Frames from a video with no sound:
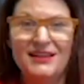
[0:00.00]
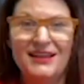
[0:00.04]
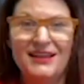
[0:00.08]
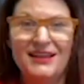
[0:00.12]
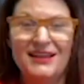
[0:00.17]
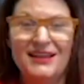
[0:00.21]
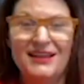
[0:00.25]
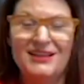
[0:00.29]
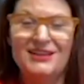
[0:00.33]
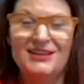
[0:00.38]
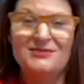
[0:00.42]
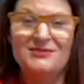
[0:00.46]

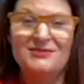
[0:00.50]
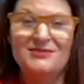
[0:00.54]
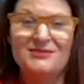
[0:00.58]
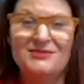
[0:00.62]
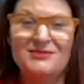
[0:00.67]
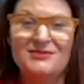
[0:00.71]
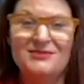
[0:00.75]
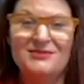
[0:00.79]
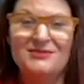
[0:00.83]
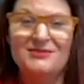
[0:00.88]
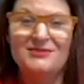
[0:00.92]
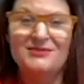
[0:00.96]

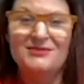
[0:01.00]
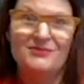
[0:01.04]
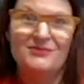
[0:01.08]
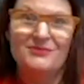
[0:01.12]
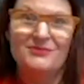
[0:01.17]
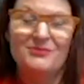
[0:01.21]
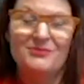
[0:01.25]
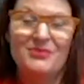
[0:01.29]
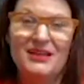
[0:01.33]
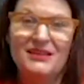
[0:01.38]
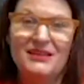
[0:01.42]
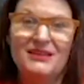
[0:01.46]

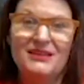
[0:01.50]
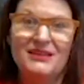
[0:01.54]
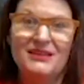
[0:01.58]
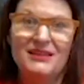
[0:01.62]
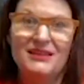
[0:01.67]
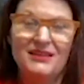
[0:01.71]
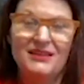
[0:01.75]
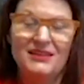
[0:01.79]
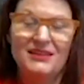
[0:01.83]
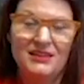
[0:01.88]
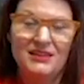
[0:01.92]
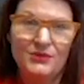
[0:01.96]
but
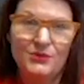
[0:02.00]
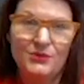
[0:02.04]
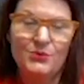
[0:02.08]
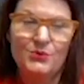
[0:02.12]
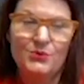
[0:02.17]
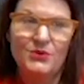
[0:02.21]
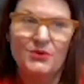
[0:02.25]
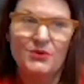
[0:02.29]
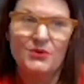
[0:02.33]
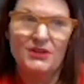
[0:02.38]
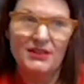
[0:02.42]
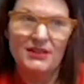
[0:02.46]
he
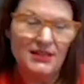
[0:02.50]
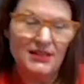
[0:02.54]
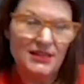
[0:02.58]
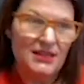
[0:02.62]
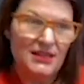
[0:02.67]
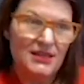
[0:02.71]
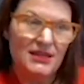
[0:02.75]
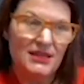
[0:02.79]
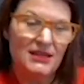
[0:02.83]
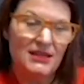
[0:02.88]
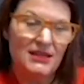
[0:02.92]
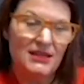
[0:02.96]
really